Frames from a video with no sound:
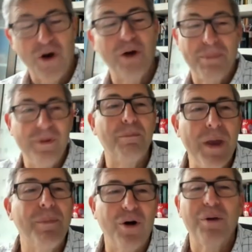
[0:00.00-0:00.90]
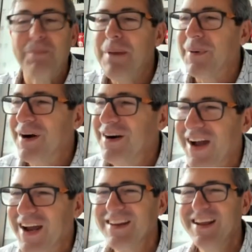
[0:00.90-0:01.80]
on the paper on paper,
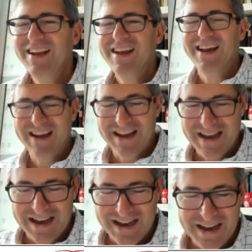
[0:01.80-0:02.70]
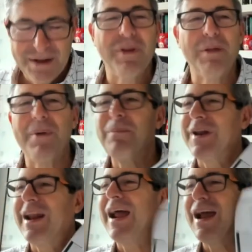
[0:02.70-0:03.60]
right? Uh, but the paper
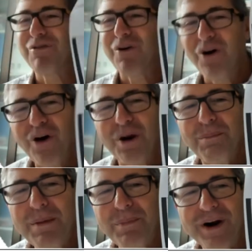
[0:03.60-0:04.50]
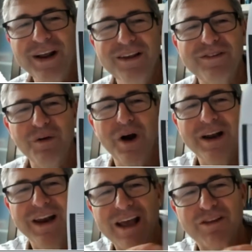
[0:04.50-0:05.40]
that I have on paper is the
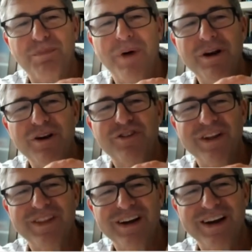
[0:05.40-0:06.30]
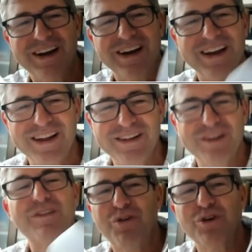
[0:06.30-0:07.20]
one as published in the. It's,
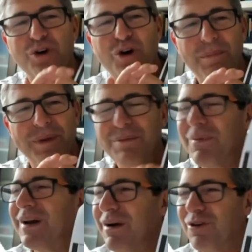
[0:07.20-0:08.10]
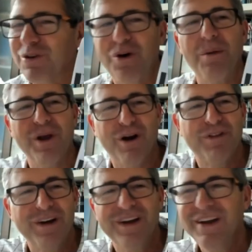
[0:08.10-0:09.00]
it's a photocopy, but a photocopy of
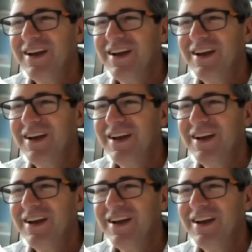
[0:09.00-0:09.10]
the